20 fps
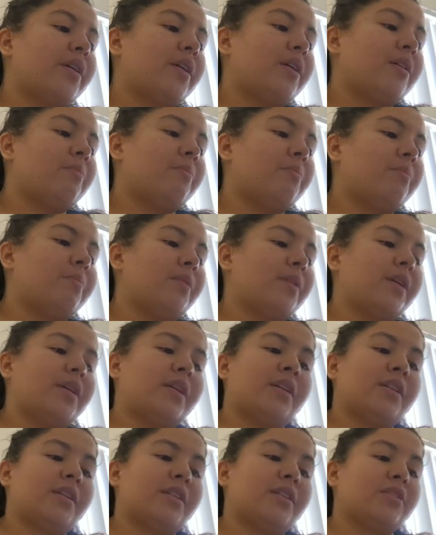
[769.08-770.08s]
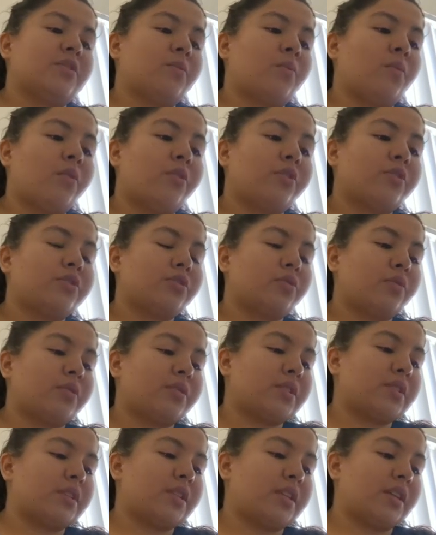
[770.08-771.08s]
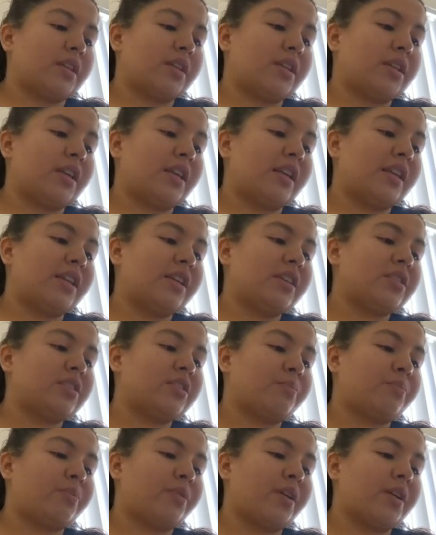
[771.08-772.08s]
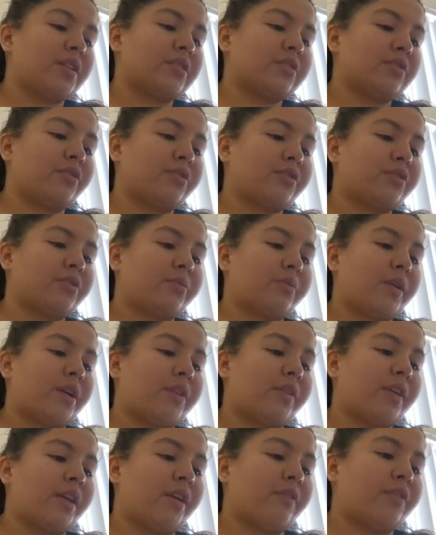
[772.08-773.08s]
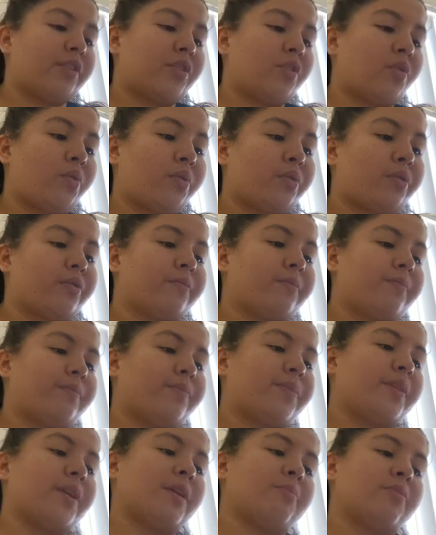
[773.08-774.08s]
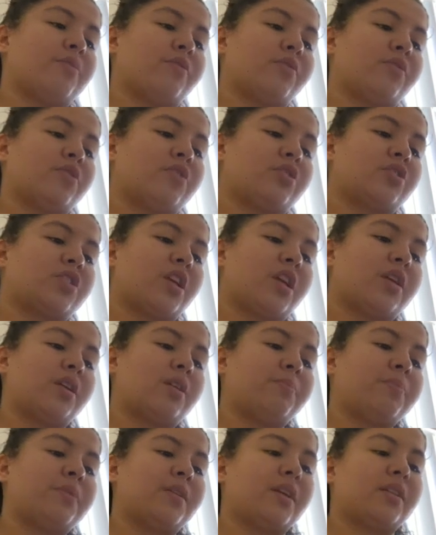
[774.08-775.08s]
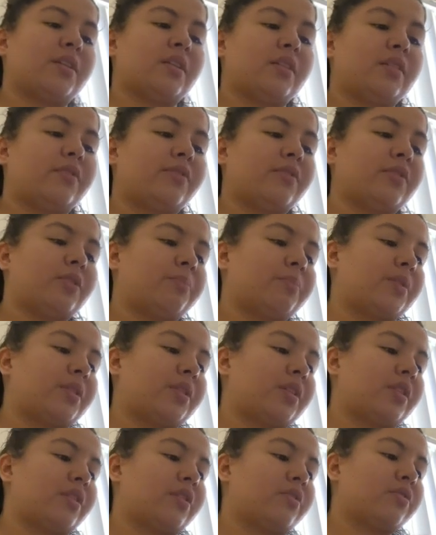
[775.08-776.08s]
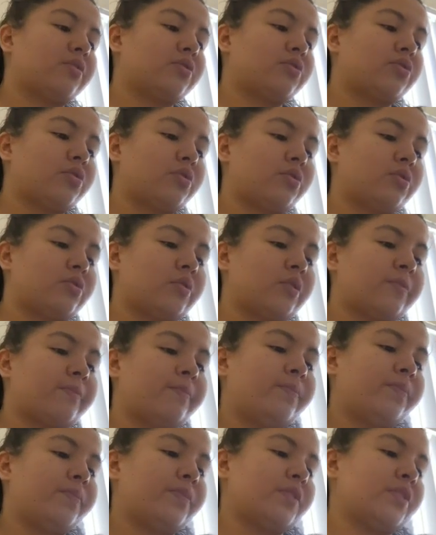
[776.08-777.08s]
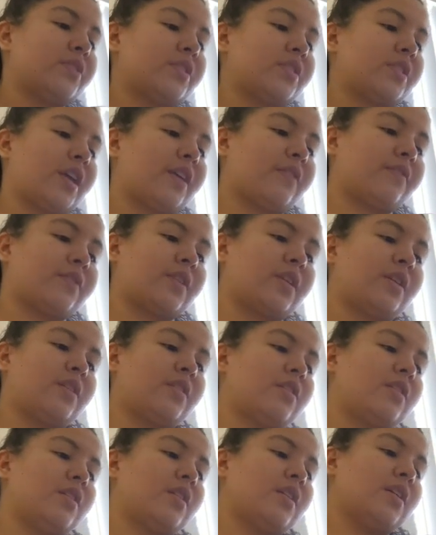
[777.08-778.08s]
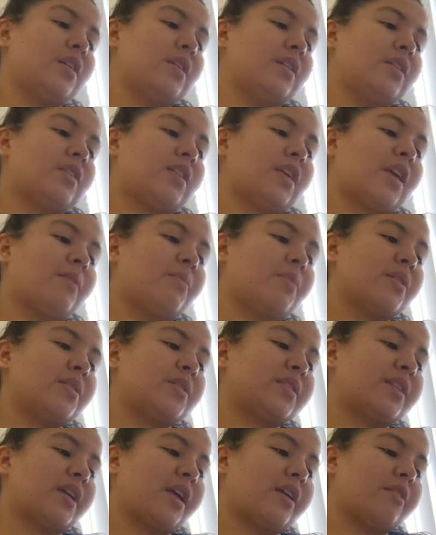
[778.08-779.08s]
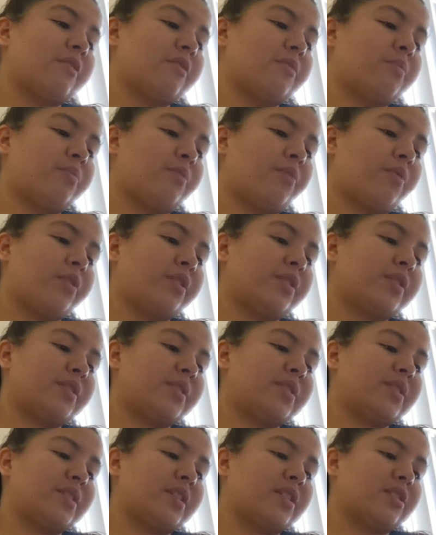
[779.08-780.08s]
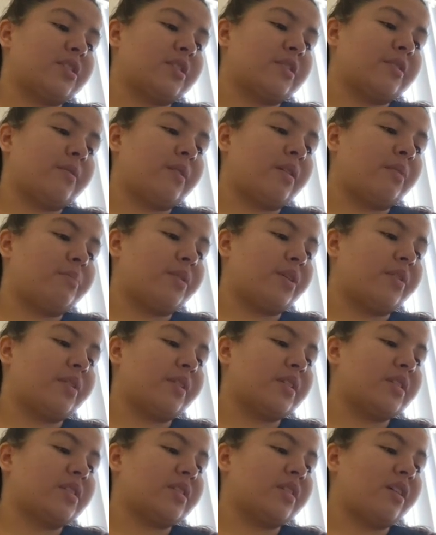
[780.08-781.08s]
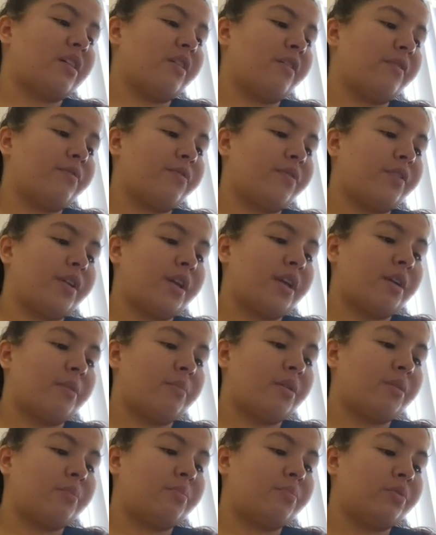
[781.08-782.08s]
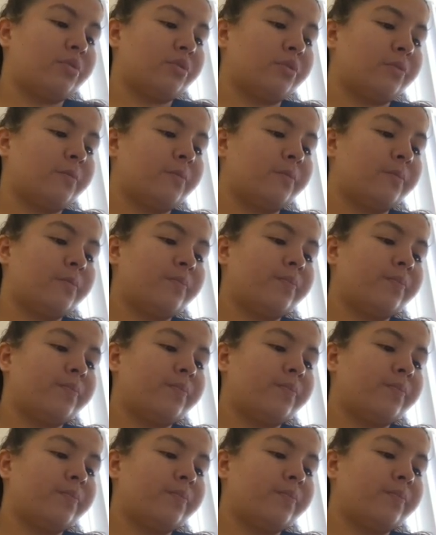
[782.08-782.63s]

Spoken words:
But in this war-torn city, hideous surprises lurk around every corner. And before Jacob can deliver the particular children to safety, they must stand an important decision about his love for Emma Bloom.